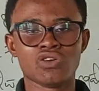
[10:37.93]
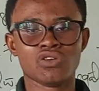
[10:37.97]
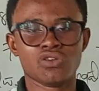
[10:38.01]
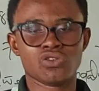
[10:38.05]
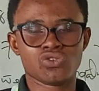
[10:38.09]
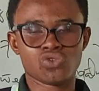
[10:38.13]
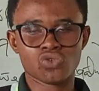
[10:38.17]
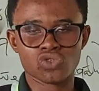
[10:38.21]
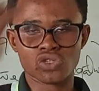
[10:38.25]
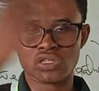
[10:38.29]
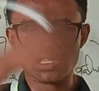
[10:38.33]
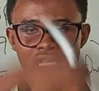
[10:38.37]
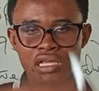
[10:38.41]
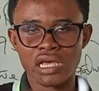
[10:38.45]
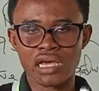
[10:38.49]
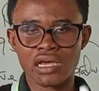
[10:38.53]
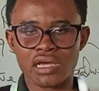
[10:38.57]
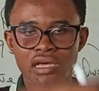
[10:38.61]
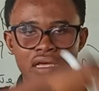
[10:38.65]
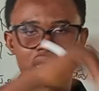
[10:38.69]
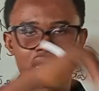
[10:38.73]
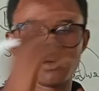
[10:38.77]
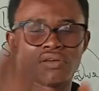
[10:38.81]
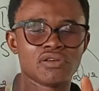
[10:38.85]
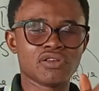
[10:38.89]
To
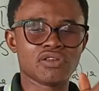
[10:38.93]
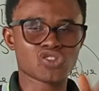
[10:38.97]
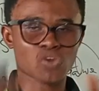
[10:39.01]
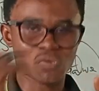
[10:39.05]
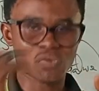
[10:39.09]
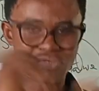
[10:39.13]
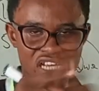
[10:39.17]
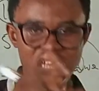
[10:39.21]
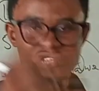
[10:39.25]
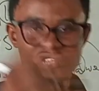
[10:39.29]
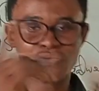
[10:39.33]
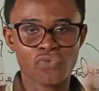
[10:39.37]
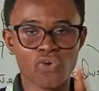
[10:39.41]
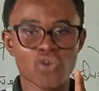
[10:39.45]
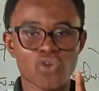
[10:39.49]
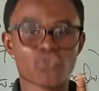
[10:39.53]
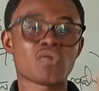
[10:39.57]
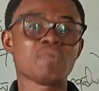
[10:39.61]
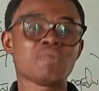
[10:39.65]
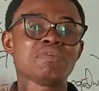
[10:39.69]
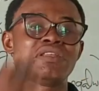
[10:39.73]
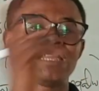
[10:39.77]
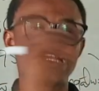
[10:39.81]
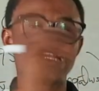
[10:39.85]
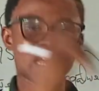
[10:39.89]
subtract 4
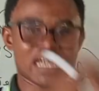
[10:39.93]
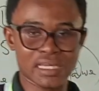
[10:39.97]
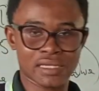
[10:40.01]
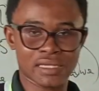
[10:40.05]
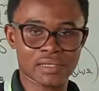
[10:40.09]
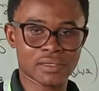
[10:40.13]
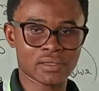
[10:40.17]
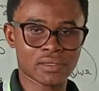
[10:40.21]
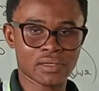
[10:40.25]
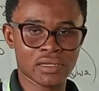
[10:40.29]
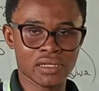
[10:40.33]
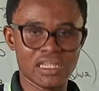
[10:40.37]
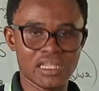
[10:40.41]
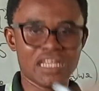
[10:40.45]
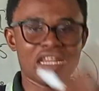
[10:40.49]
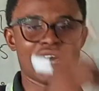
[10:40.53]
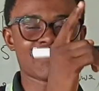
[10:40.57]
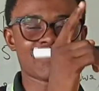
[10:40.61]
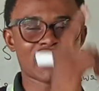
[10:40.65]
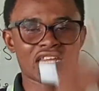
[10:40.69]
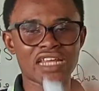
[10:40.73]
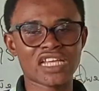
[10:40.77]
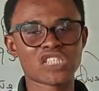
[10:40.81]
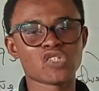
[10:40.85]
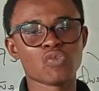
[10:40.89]
from the 9. Then after
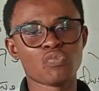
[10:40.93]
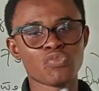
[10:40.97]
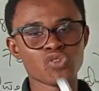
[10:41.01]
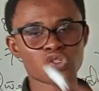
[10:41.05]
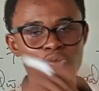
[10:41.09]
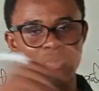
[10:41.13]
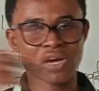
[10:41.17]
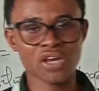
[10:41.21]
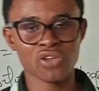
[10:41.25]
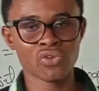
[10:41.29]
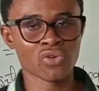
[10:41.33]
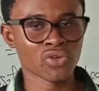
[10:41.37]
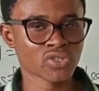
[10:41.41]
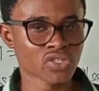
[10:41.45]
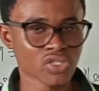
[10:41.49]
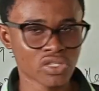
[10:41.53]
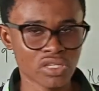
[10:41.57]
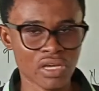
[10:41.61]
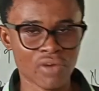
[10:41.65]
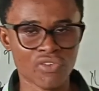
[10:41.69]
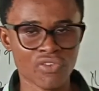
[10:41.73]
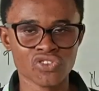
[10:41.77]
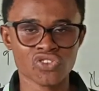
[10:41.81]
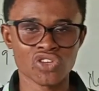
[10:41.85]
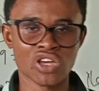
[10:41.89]
that, you put minus. You
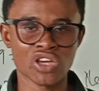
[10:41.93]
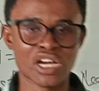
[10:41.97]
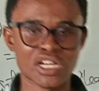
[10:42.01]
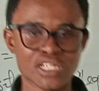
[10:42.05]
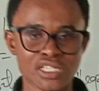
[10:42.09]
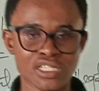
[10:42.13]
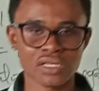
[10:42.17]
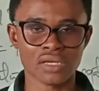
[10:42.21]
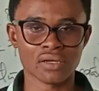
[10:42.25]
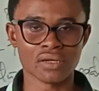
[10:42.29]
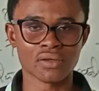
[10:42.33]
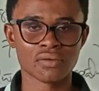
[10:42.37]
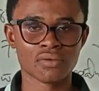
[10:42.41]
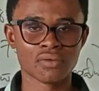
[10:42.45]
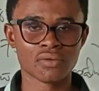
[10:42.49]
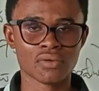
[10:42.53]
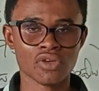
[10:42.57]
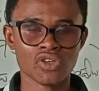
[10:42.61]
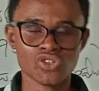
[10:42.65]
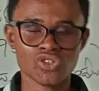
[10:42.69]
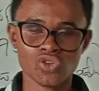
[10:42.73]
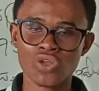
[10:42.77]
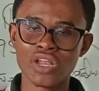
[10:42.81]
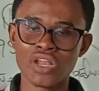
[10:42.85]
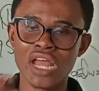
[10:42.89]
got your answer.
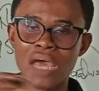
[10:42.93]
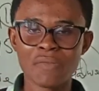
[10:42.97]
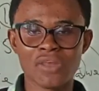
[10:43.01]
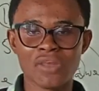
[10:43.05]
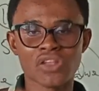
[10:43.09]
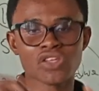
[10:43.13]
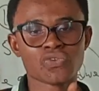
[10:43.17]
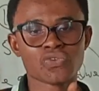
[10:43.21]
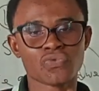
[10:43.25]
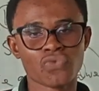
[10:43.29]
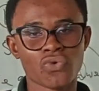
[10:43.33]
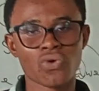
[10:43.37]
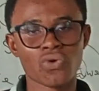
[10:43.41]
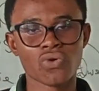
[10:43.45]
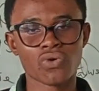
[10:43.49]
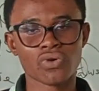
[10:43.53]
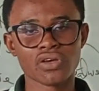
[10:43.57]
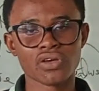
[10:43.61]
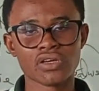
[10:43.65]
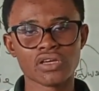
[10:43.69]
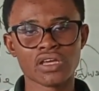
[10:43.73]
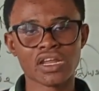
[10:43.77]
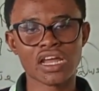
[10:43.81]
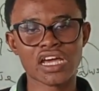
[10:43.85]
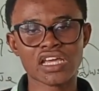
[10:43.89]
So 9 minus 4,
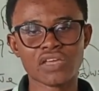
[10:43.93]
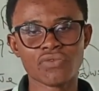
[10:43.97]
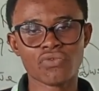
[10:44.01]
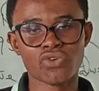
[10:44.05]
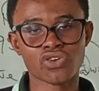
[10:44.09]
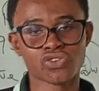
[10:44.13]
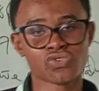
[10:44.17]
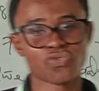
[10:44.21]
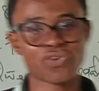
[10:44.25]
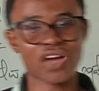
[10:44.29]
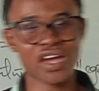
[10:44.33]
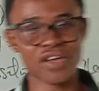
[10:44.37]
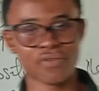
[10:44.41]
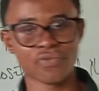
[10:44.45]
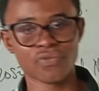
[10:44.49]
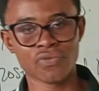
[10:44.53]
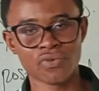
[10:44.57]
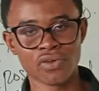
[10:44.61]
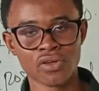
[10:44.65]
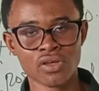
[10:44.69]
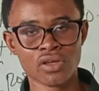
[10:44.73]
you're going to give us 5.